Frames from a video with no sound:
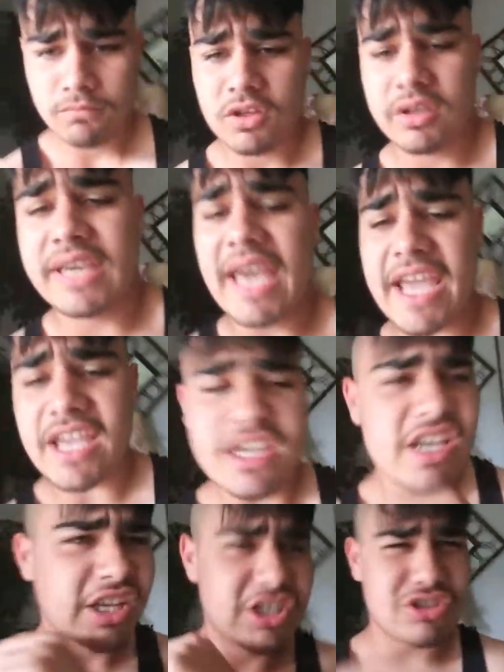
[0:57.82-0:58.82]
Okay?
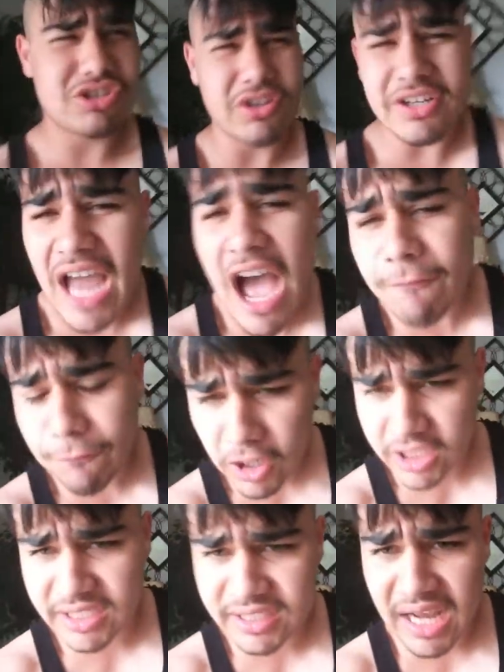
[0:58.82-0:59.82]
Because they're not
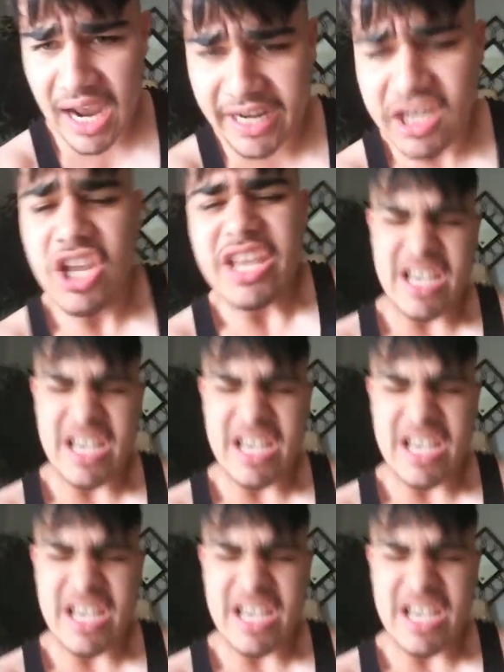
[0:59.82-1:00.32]
fucking dying.